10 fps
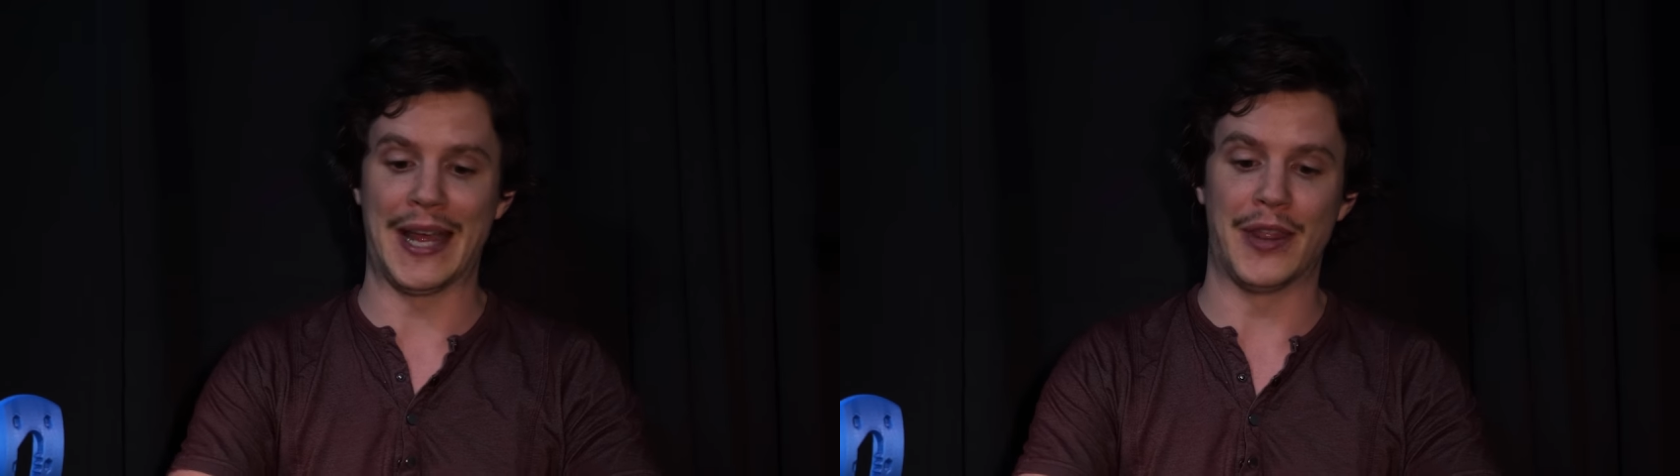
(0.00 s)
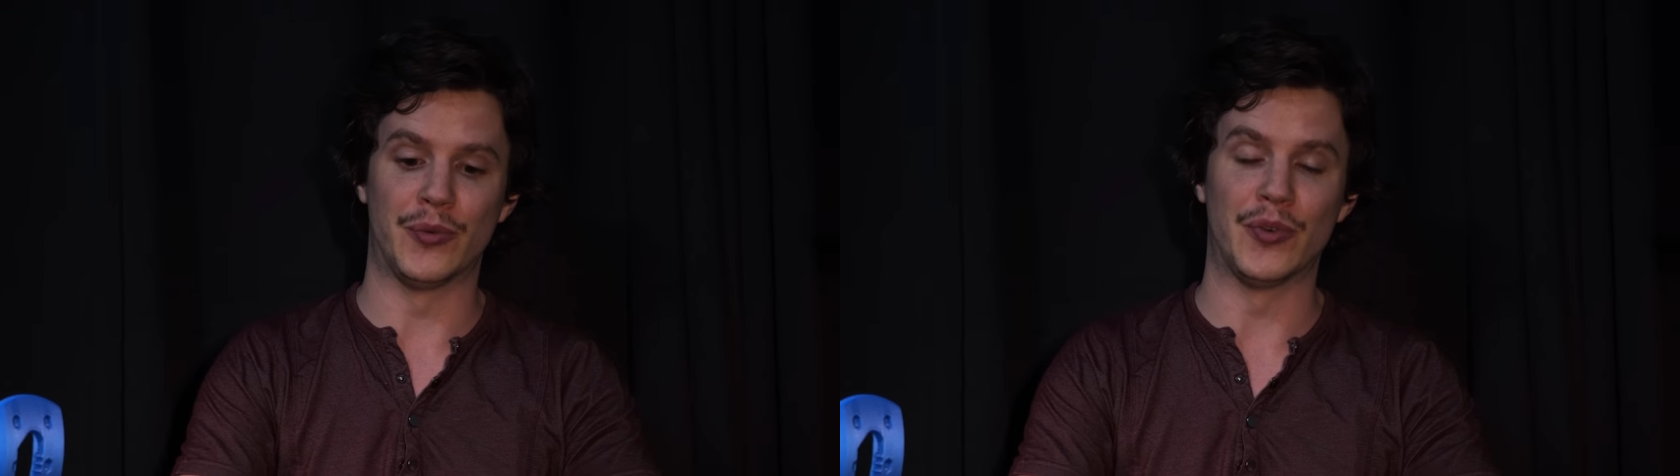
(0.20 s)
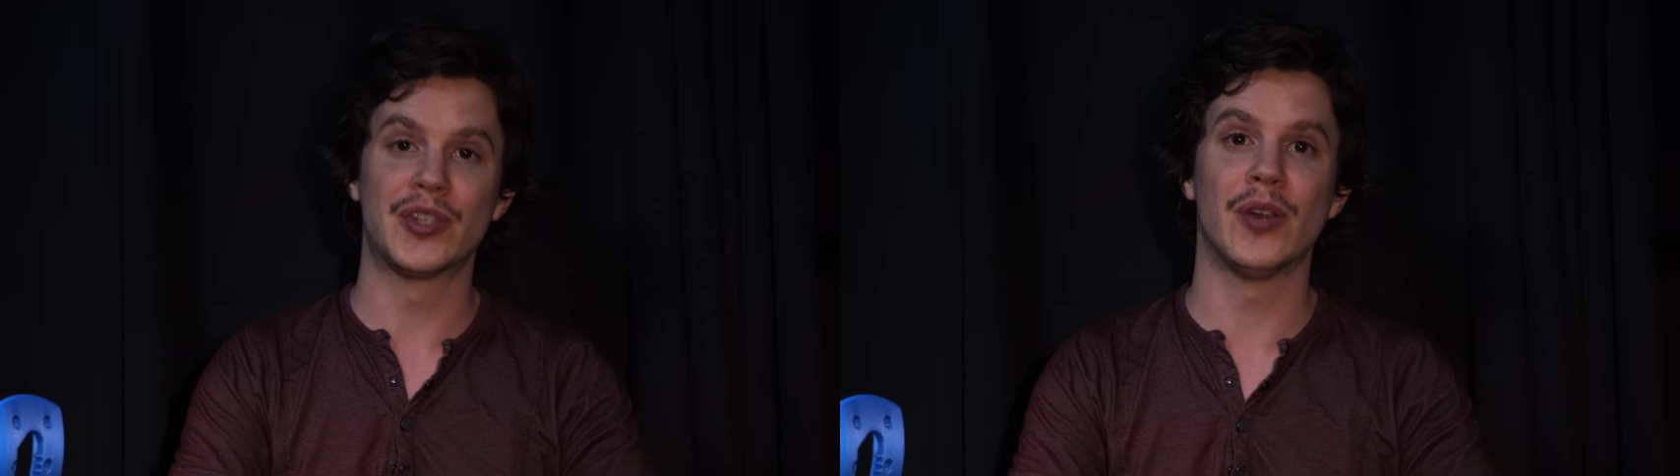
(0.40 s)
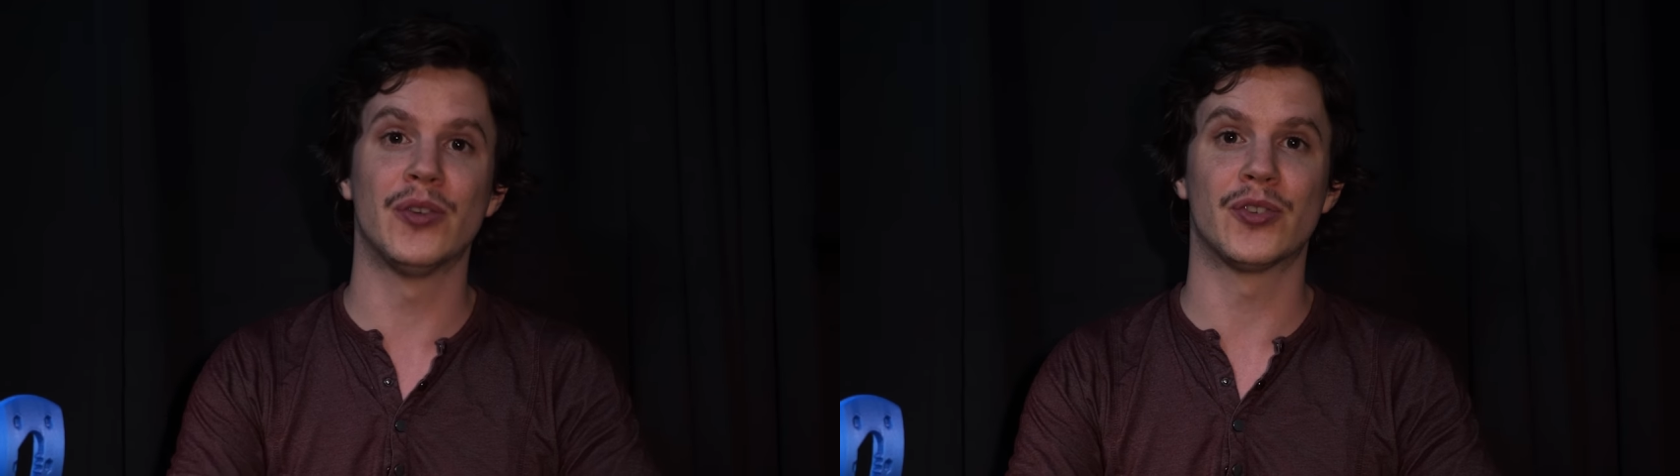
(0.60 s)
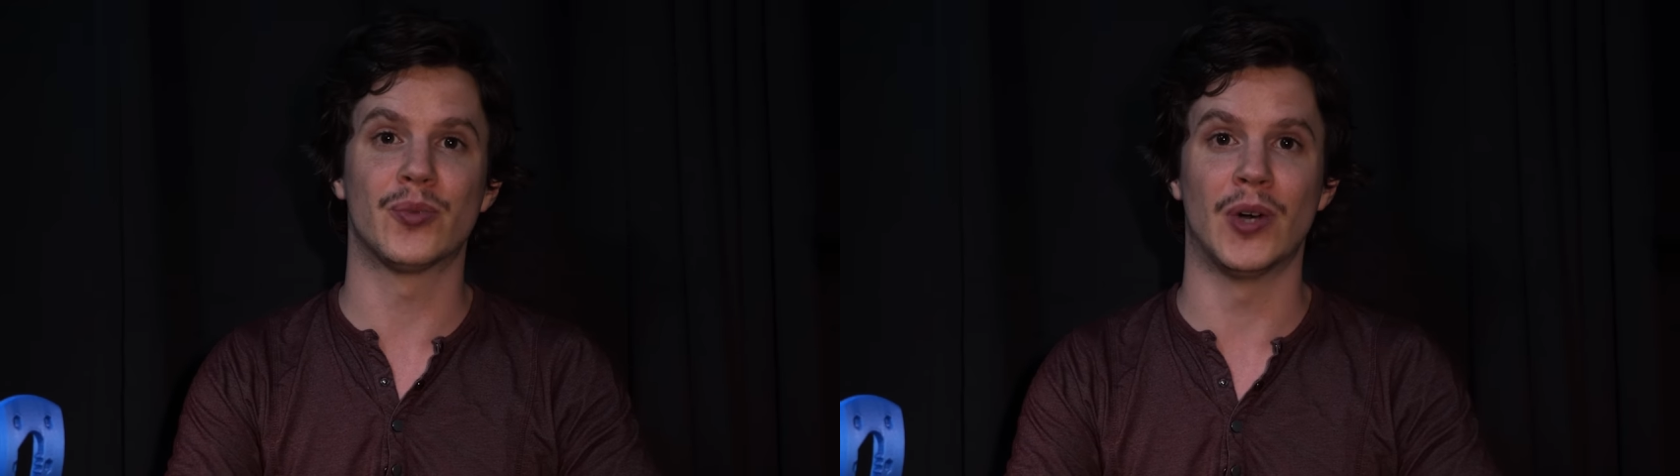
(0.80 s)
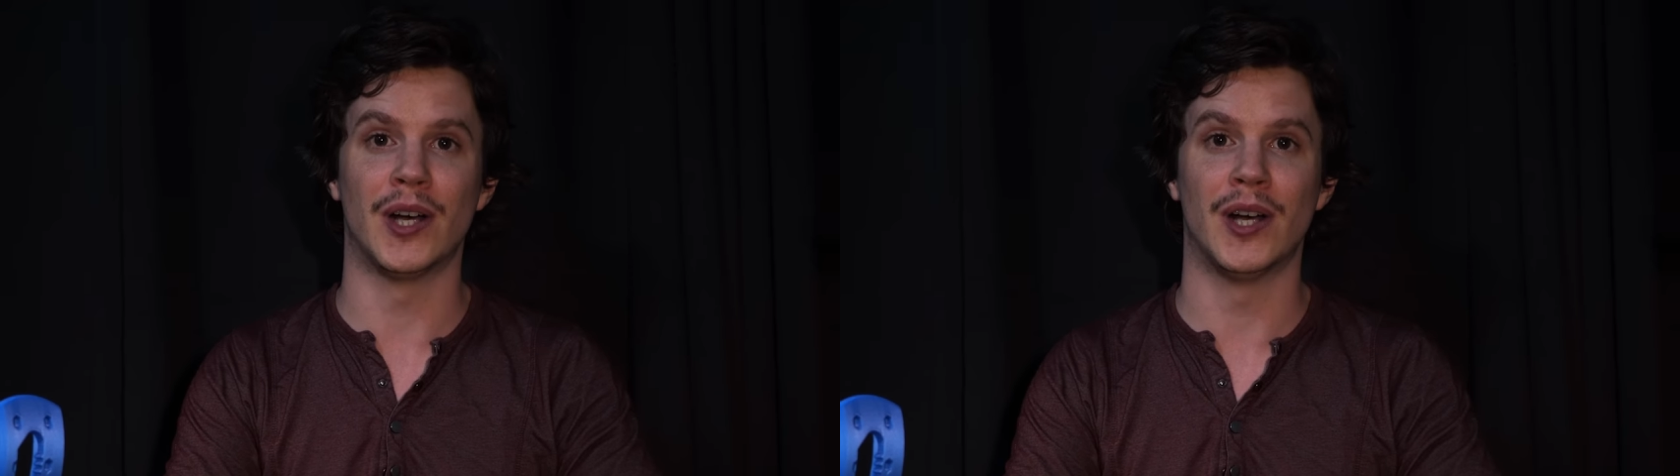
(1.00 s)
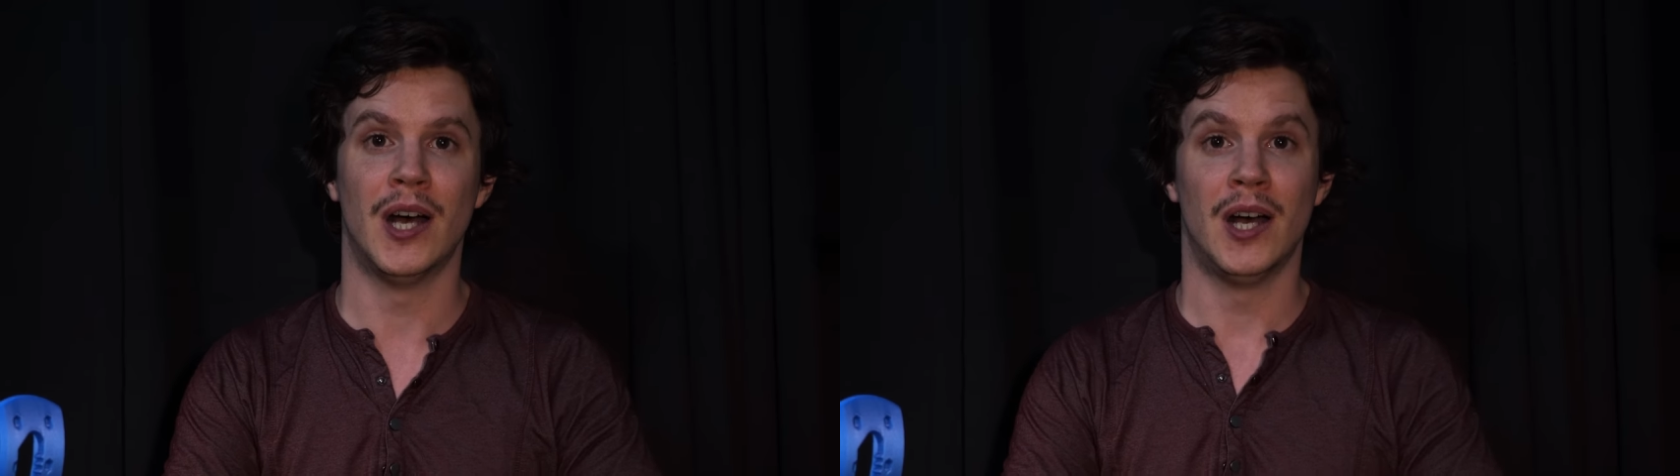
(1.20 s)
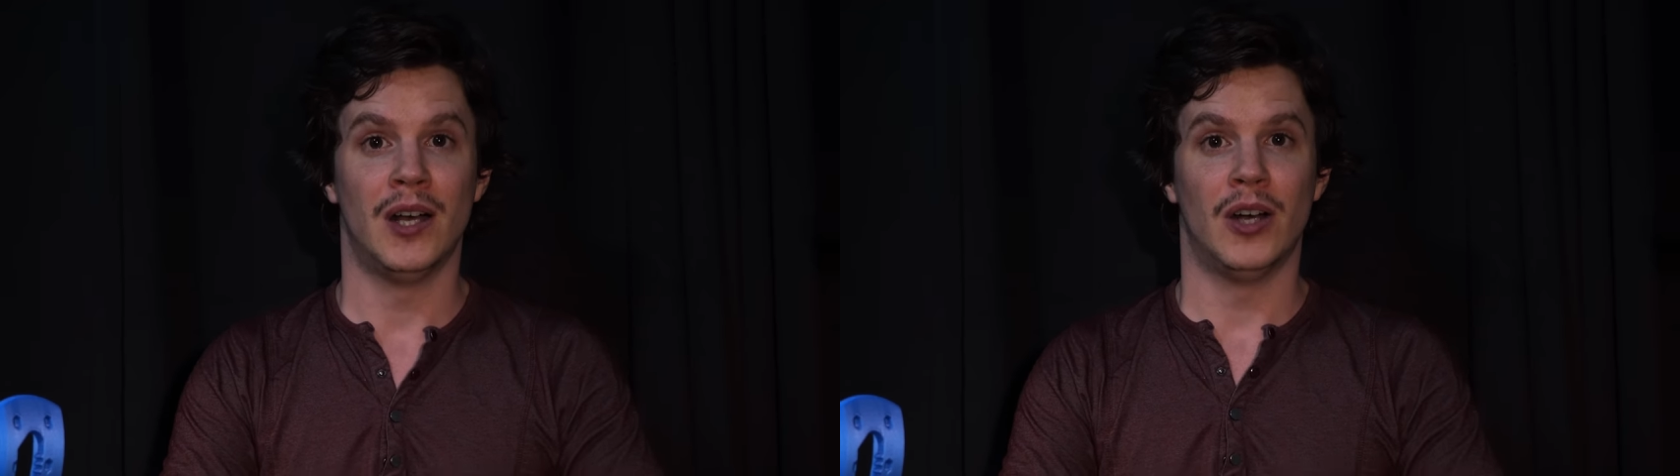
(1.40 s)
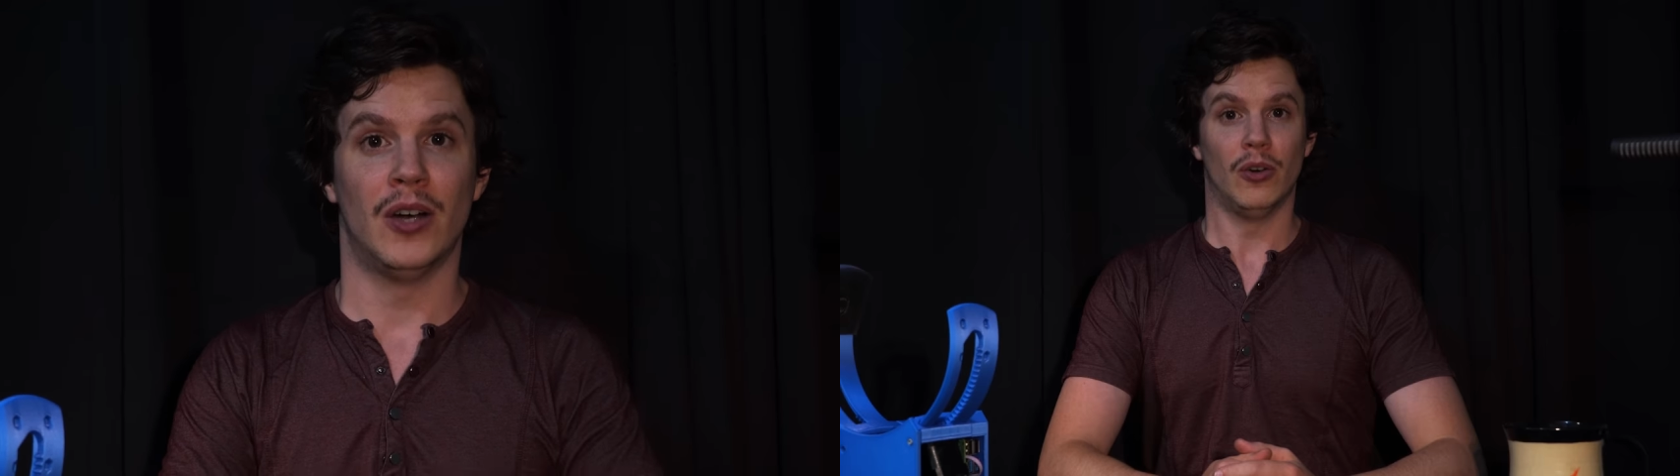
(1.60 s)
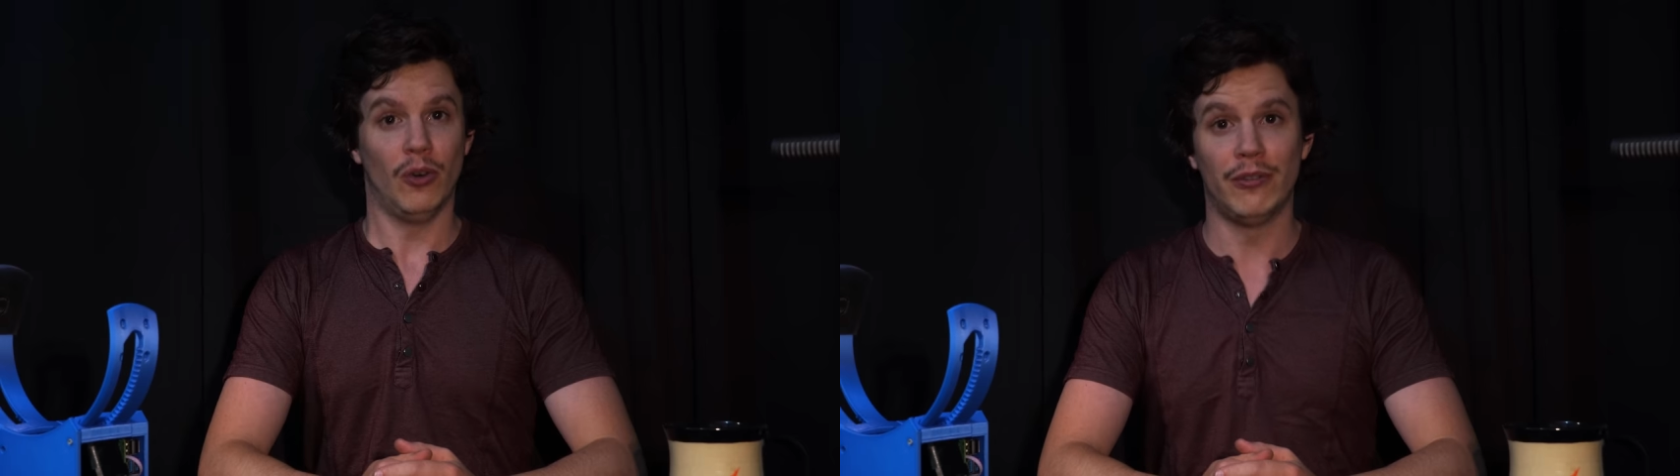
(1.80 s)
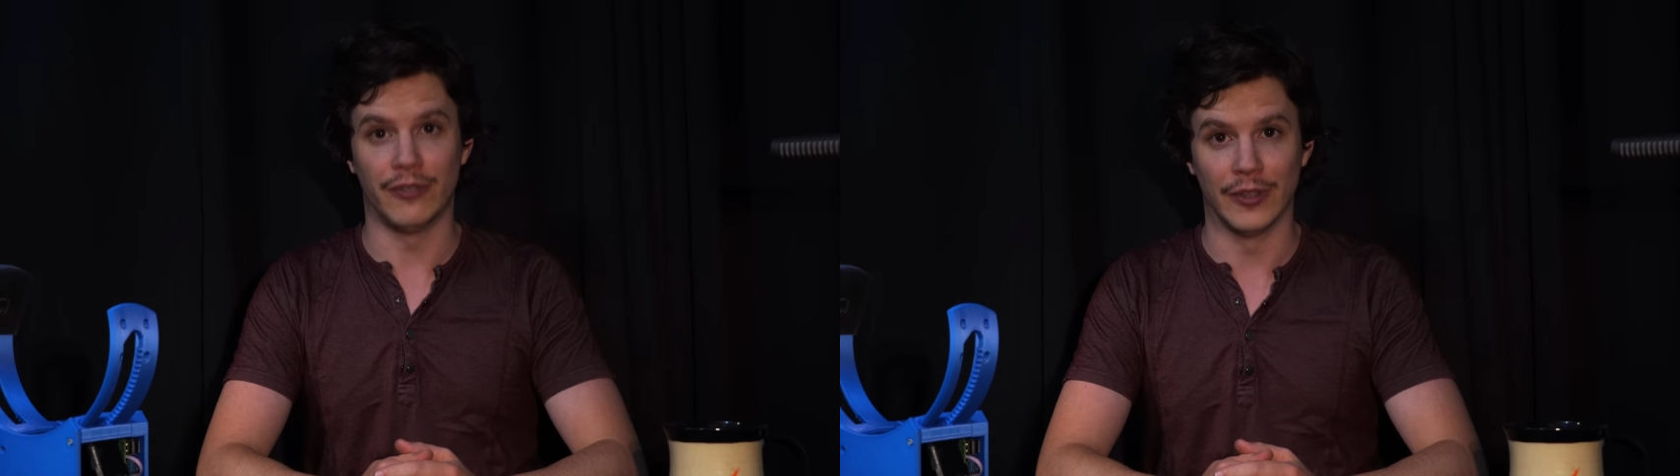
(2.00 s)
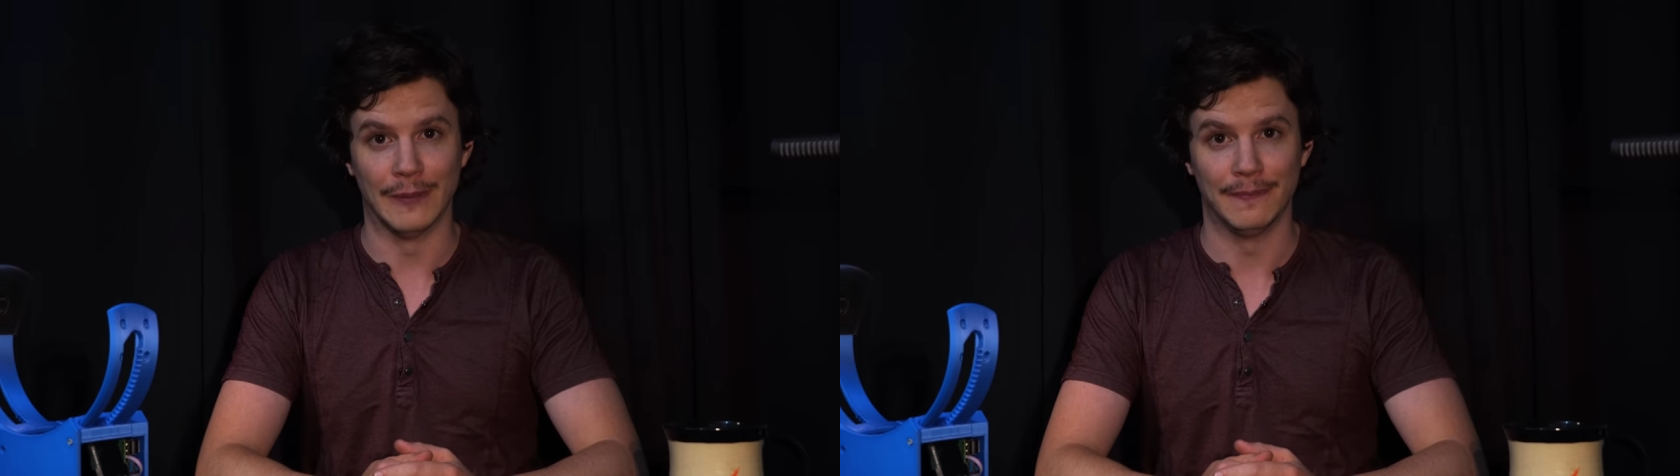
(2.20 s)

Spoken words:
and the results were awful.